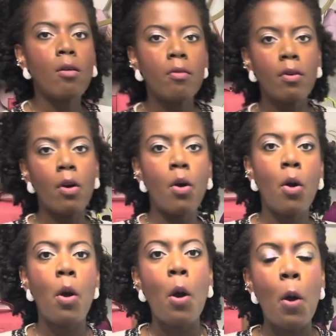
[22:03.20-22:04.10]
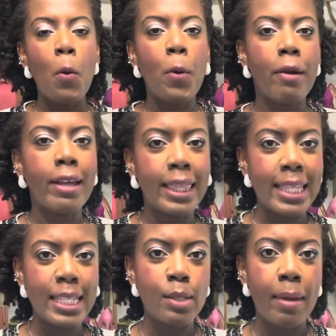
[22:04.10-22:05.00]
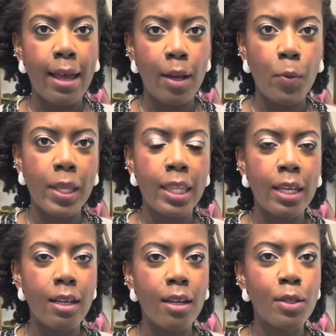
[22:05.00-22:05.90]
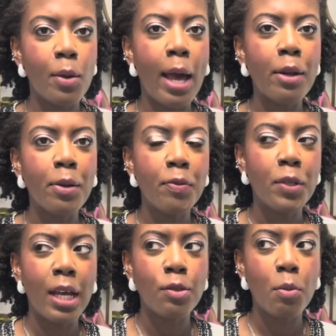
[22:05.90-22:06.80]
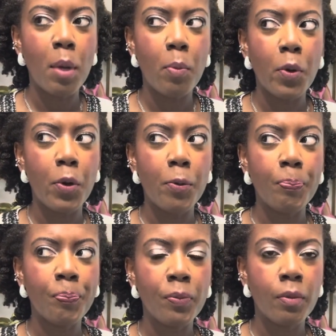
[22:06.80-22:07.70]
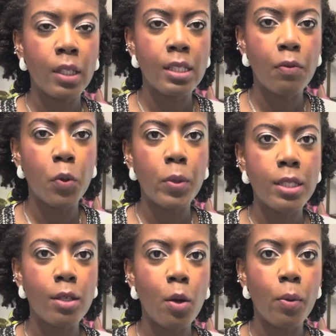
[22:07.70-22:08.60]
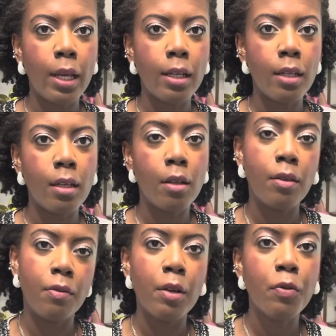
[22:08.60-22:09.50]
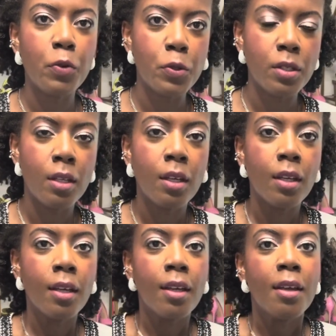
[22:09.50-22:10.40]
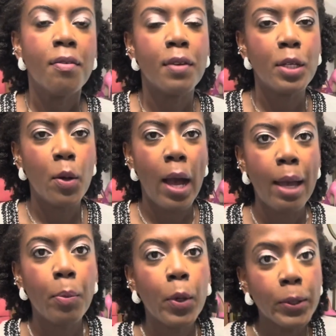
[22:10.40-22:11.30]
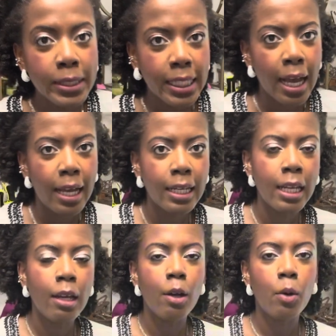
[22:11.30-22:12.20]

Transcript: that I will be wearing with the shoes. That bag is from Tory Burch. And I don't know if you guys remember from my very first video that I posted,